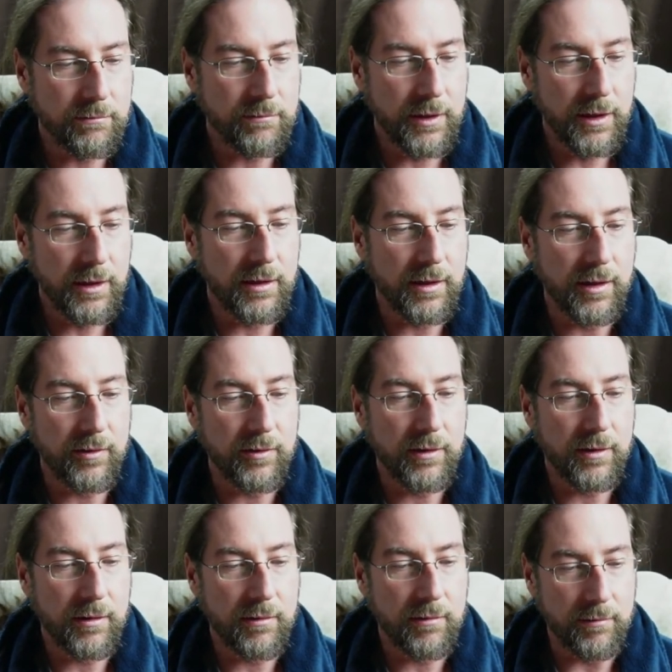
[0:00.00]
he doesn't
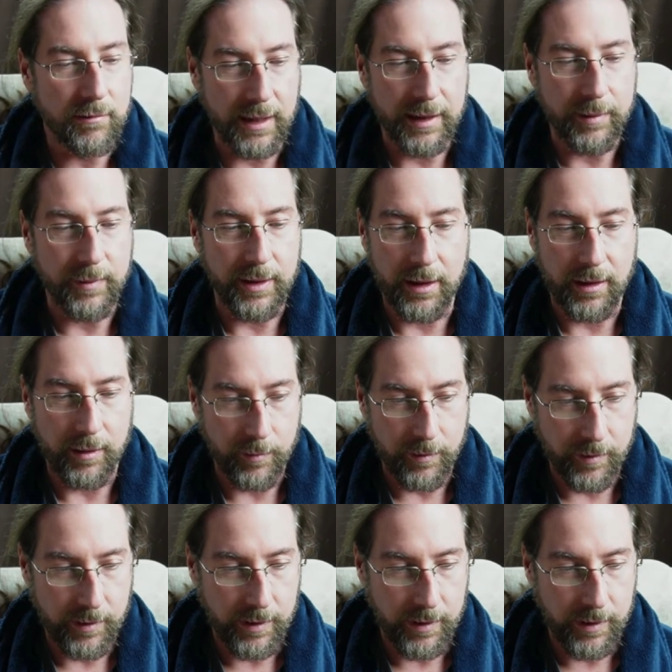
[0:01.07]
like me anymore.